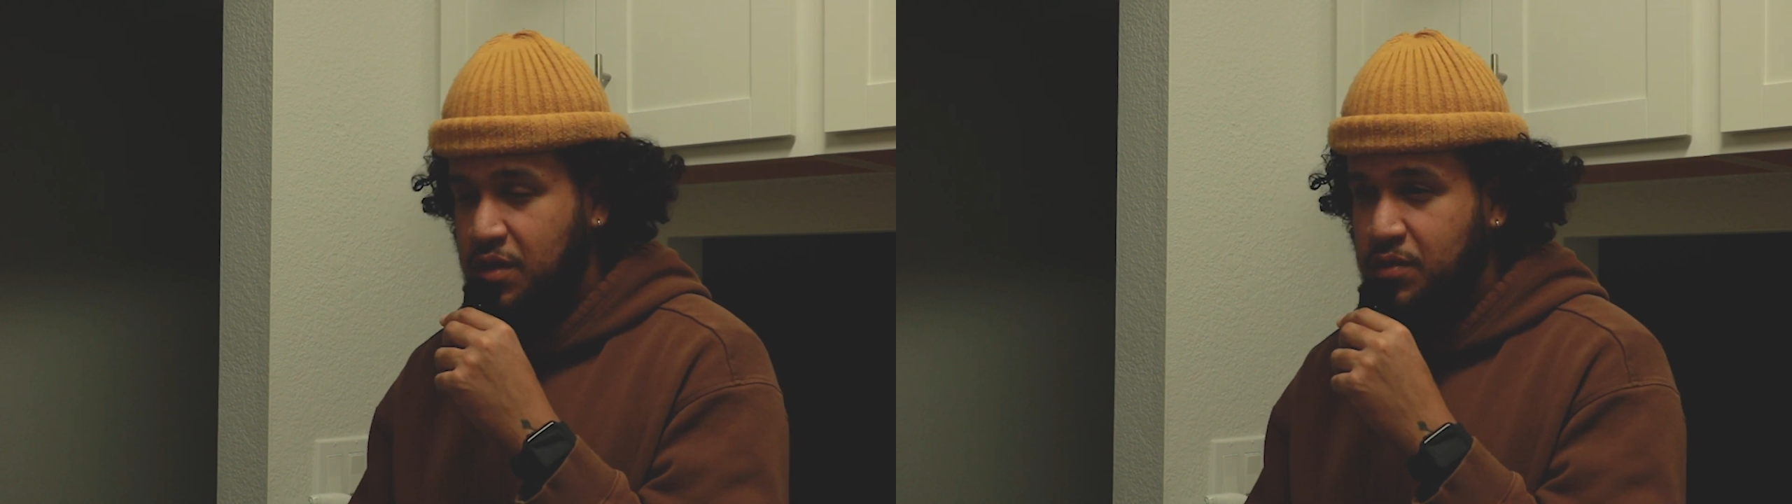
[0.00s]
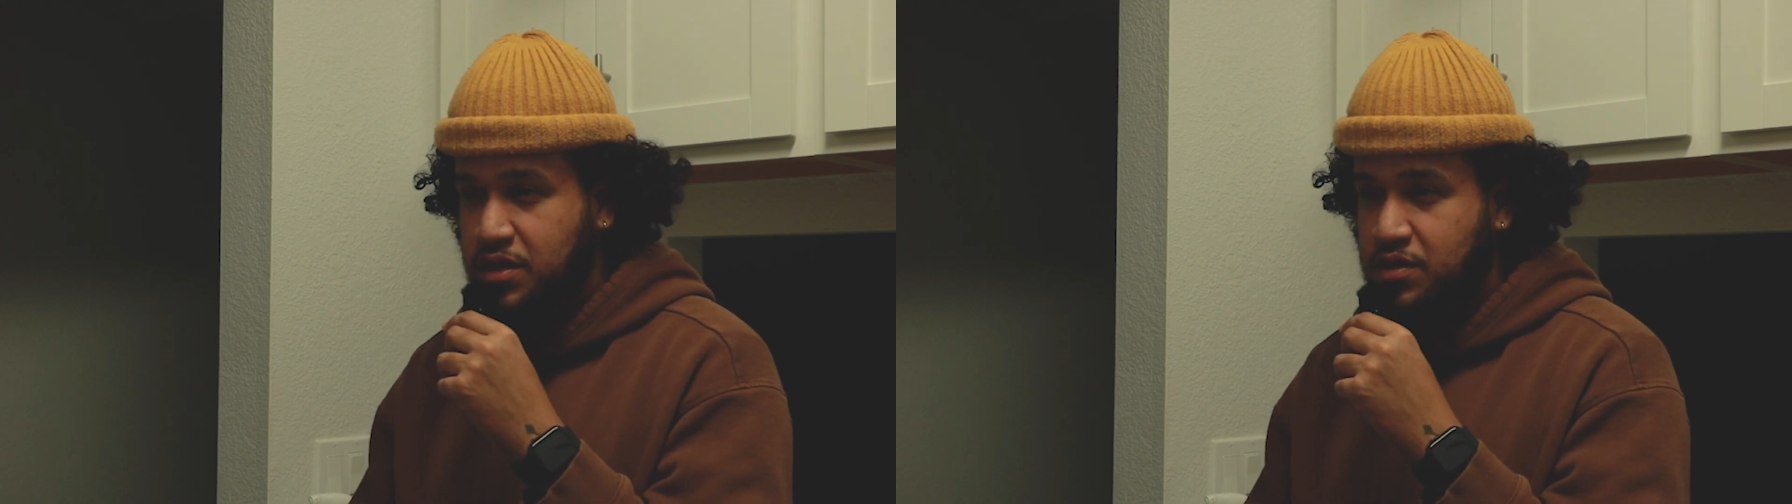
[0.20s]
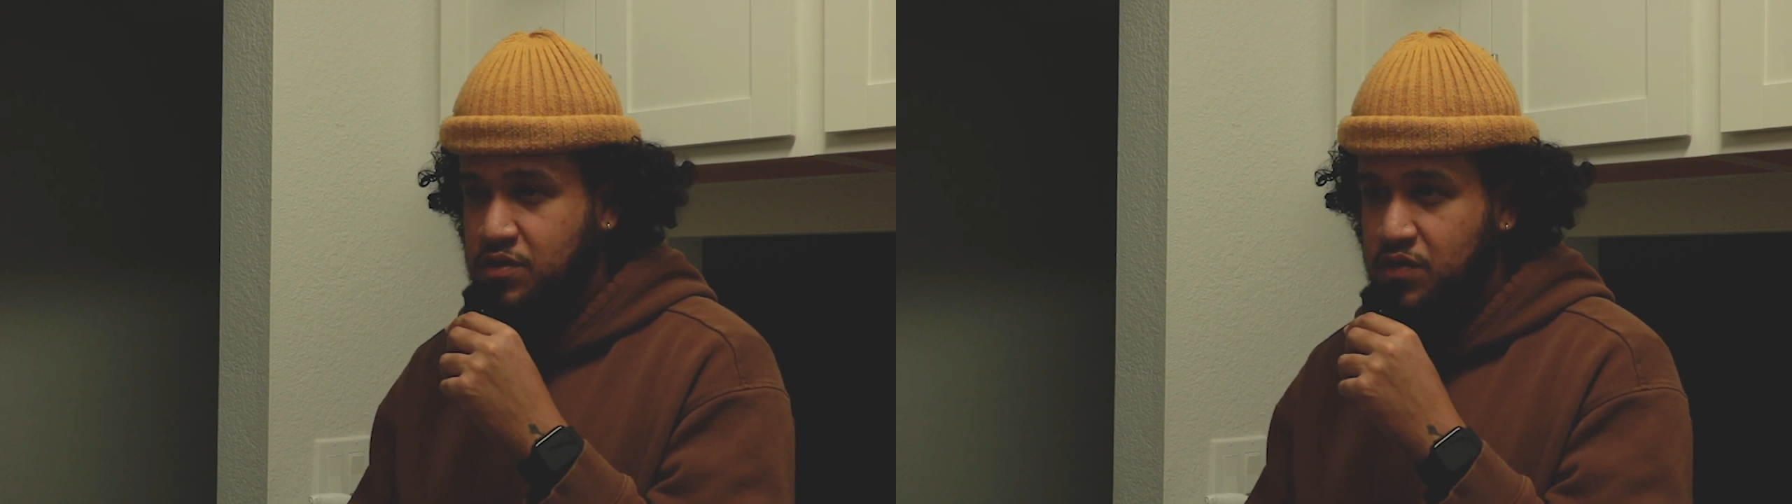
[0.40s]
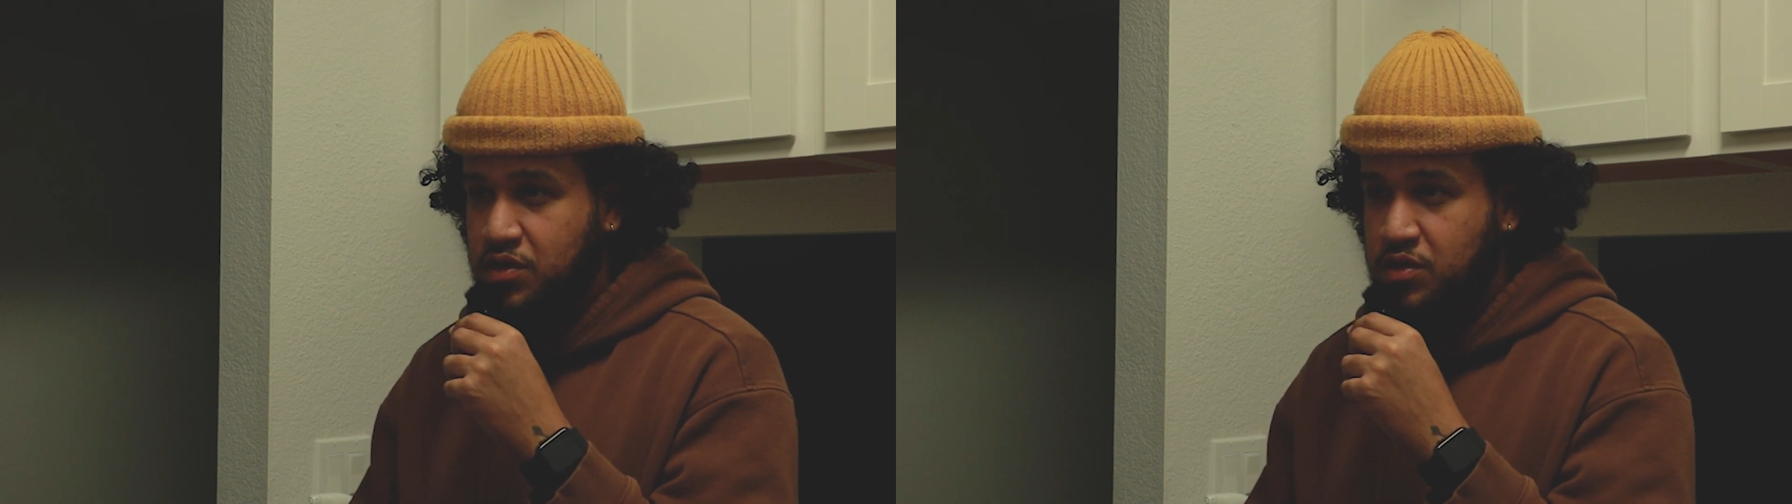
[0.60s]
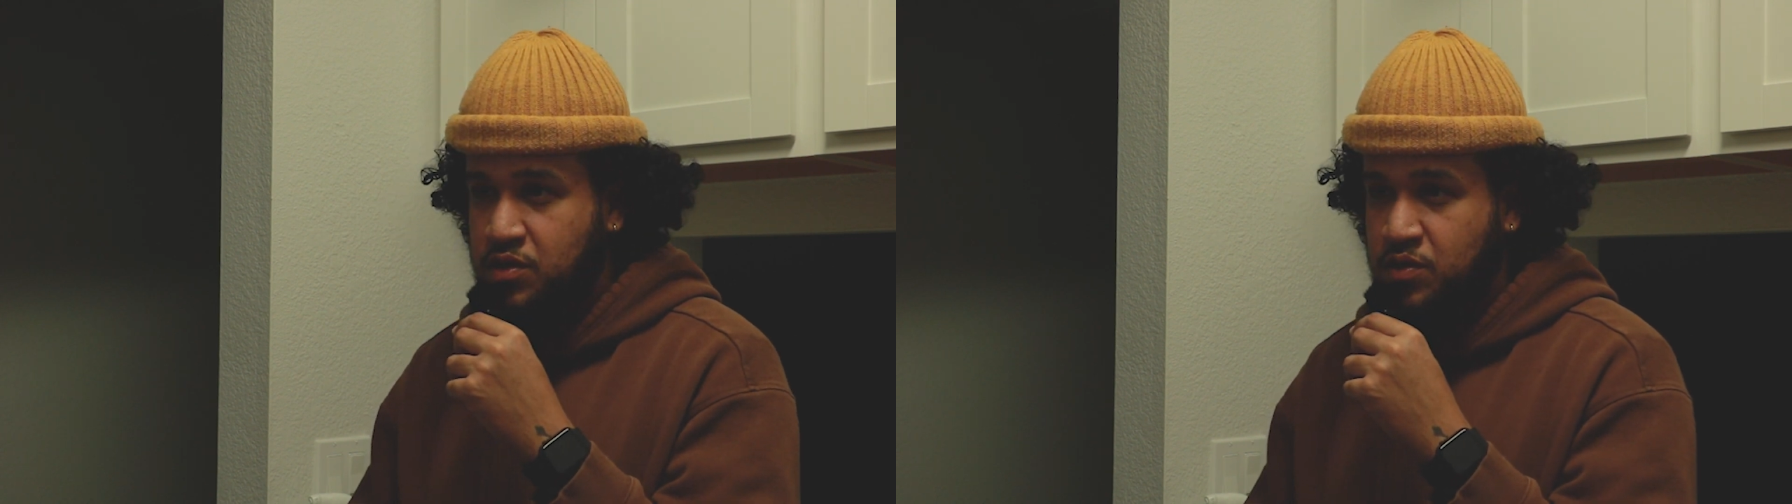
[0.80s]
made this
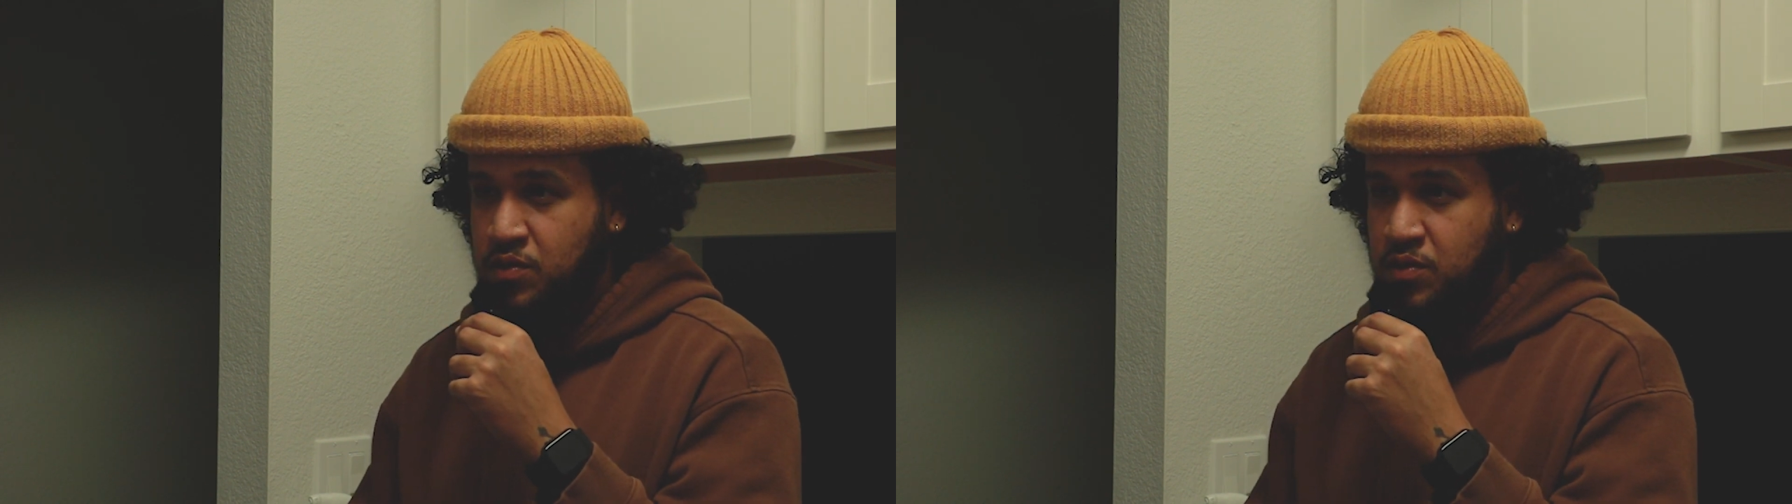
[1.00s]
video.